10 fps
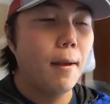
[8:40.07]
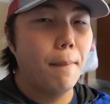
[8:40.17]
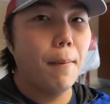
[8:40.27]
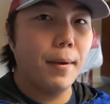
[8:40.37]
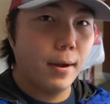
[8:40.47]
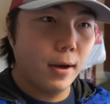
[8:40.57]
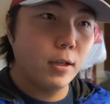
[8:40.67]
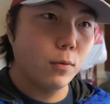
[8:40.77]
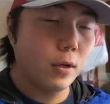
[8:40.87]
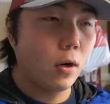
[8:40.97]
But
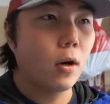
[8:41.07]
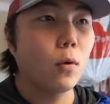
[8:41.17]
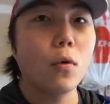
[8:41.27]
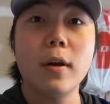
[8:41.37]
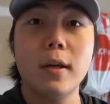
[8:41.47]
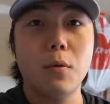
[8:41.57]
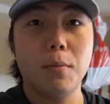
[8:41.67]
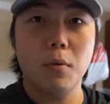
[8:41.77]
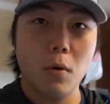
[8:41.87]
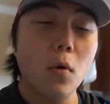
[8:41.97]
because we are working with
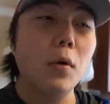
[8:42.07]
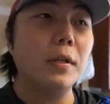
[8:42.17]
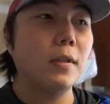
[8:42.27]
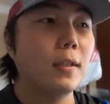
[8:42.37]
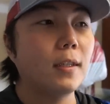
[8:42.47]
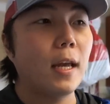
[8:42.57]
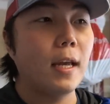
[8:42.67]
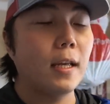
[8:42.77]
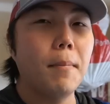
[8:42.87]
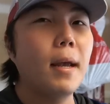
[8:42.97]
McGaughys,
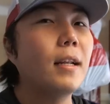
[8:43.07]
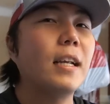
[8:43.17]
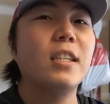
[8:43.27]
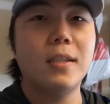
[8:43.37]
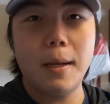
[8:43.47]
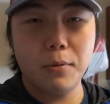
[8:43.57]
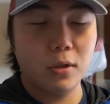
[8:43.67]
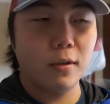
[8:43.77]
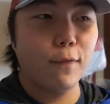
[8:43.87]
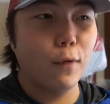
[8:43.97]
they made an
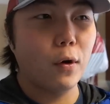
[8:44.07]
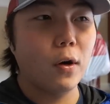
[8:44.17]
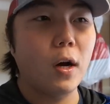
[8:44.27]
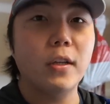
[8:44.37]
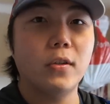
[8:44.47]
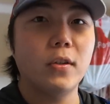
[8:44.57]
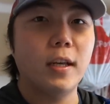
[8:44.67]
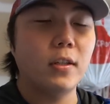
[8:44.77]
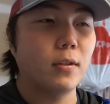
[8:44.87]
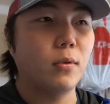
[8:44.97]
exception for us to
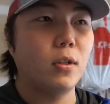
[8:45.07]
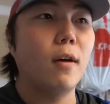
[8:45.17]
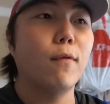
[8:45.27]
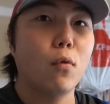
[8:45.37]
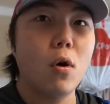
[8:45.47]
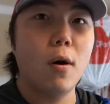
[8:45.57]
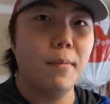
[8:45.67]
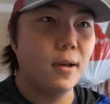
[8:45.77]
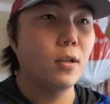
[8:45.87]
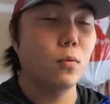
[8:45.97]
get some stuff raw
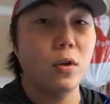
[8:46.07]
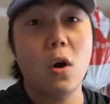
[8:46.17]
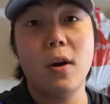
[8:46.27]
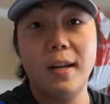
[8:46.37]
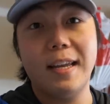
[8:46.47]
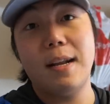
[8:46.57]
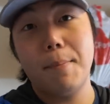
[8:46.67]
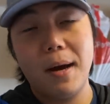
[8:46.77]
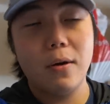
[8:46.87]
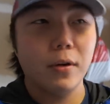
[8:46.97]
because we are gonna get it
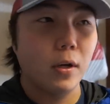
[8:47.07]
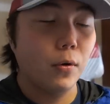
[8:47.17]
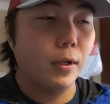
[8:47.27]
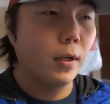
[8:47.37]
powder coated.